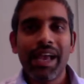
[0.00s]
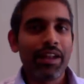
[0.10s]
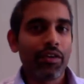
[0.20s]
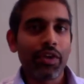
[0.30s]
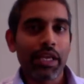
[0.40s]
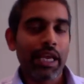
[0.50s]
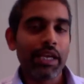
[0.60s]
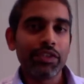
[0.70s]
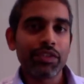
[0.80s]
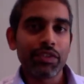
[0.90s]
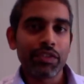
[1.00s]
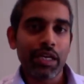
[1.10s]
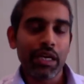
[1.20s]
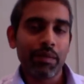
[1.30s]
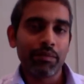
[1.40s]
and on occasions
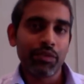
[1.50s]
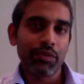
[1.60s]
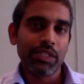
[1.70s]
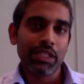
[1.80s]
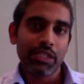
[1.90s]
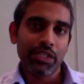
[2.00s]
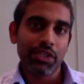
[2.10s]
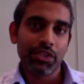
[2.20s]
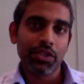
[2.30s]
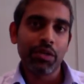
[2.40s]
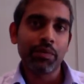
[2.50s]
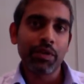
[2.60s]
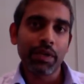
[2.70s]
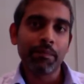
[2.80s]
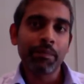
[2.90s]
to assist in
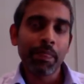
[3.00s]
interpreting.